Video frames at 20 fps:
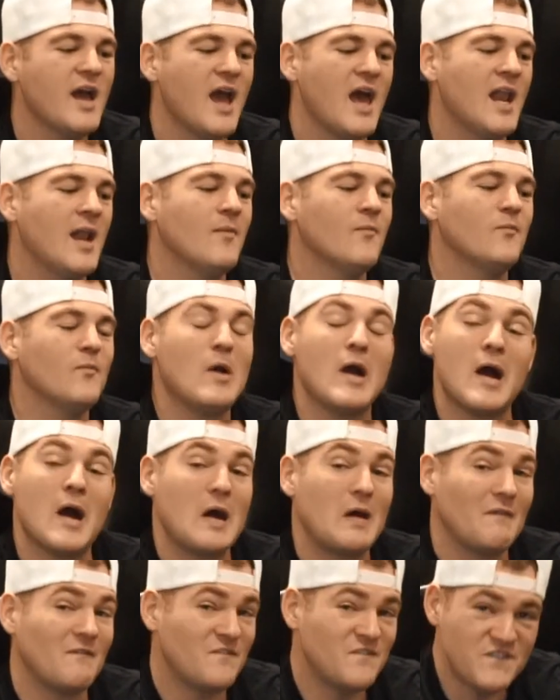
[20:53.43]
And
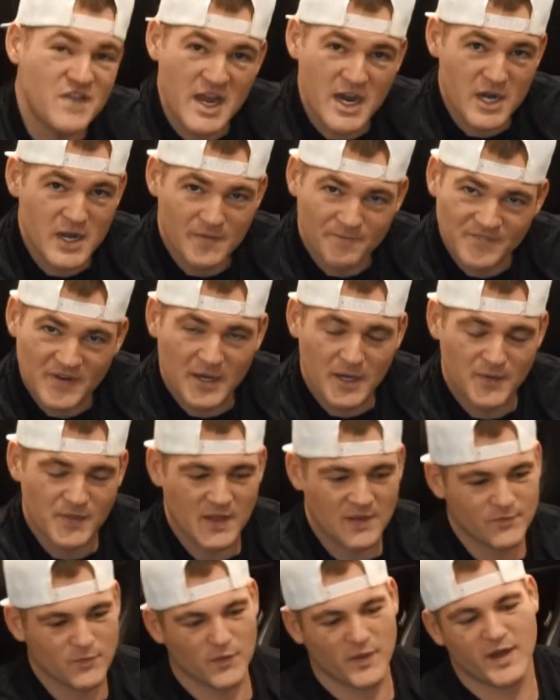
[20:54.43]
I'm very, very
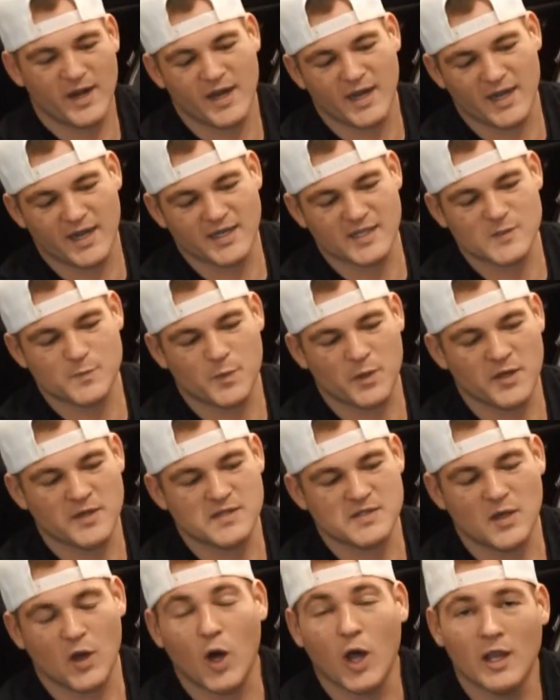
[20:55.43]
thankful that I got to
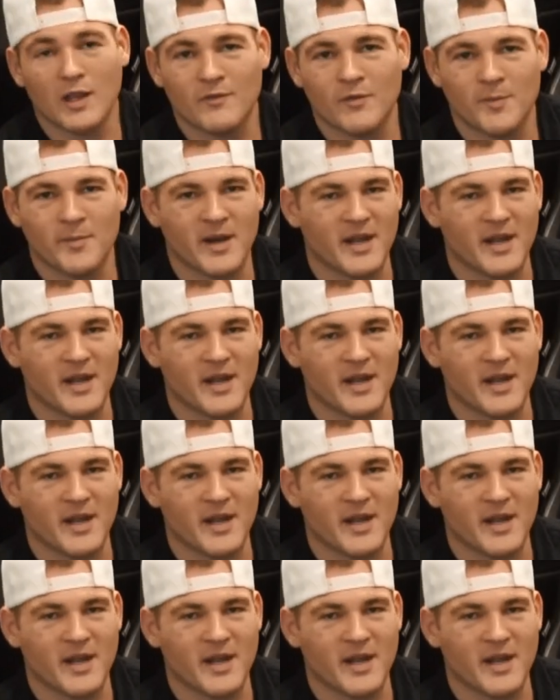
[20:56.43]
experience all of them,